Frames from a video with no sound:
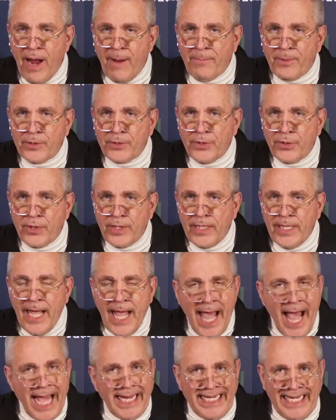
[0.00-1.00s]
opportunity
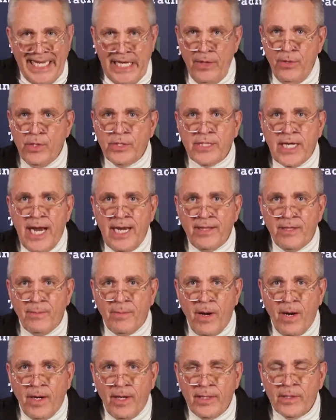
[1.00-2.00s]
on either side of the
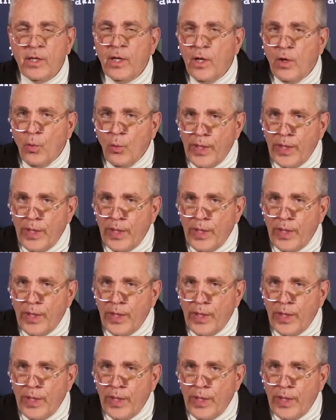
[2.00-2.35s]
market.